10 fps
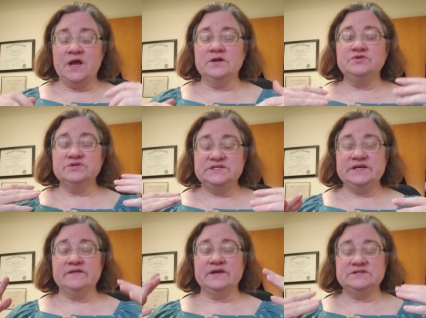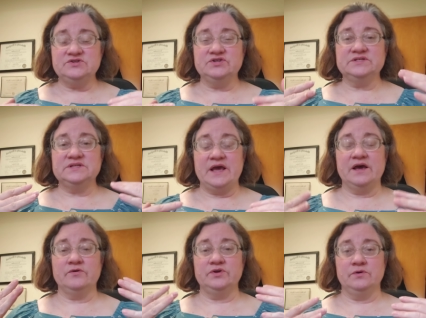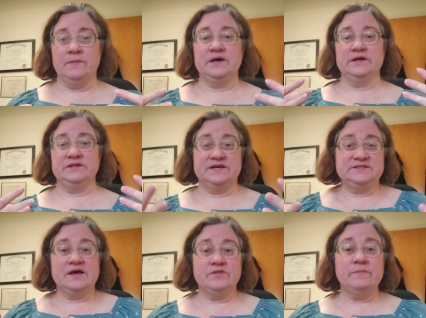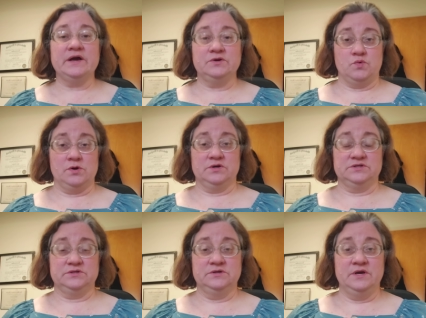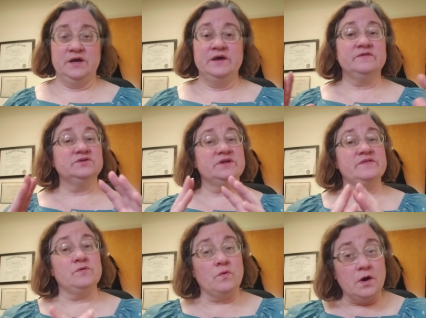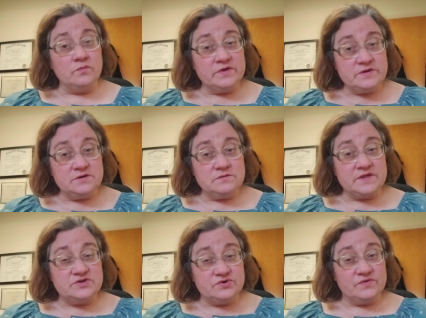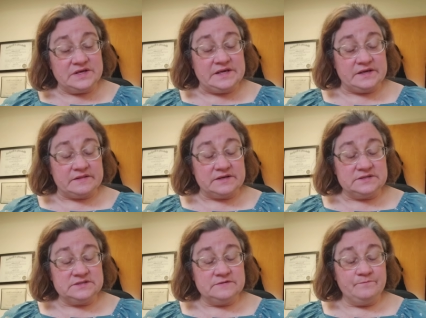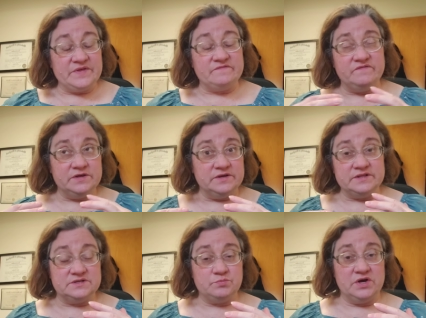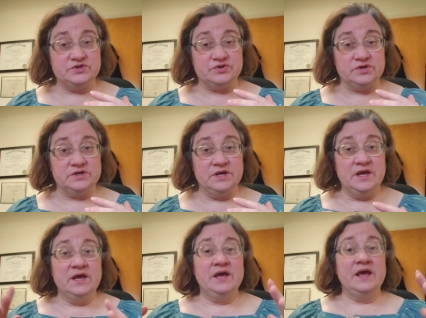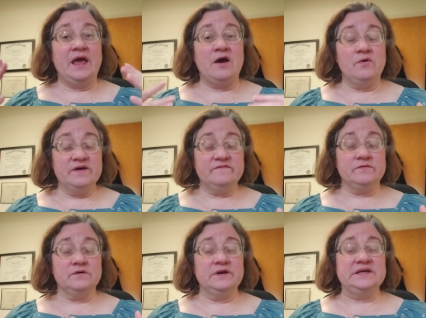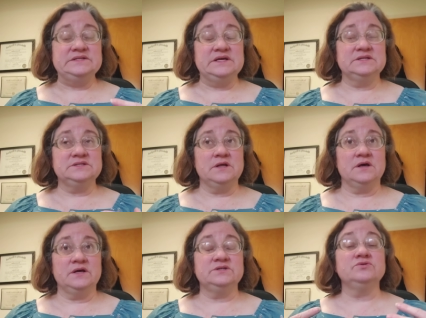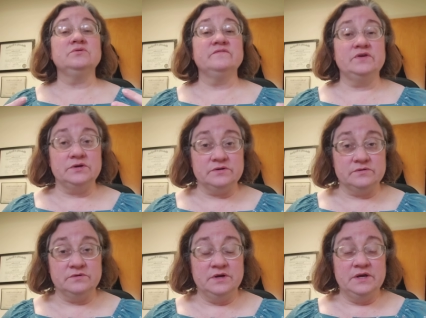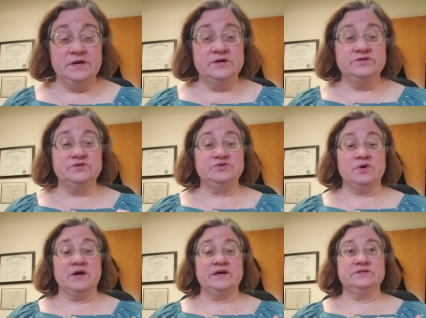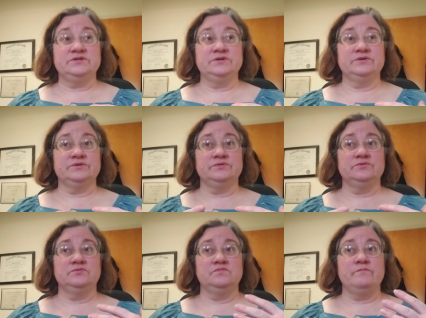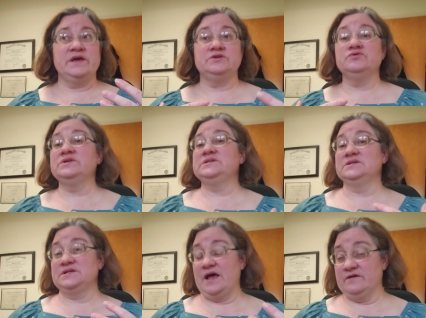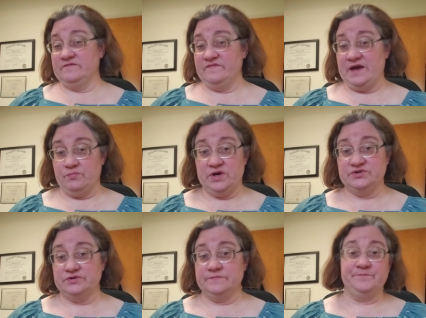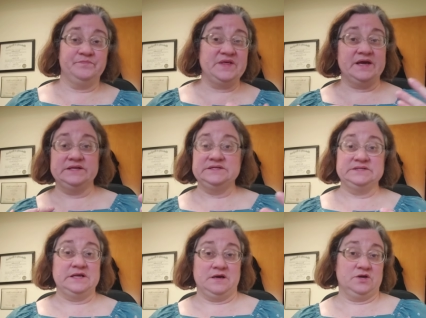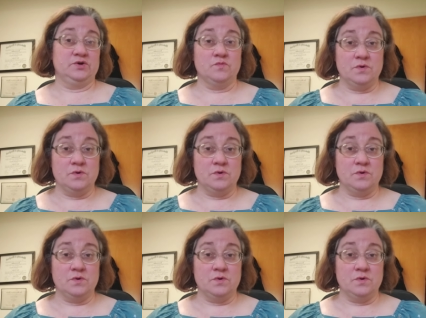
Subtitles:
understand that's just how your mind, that's how the mind works. There's nothing wrong with you that you're thinking this and feeling this pressure. However, it does not serve you to try to make choices out of that pressure. That is not going to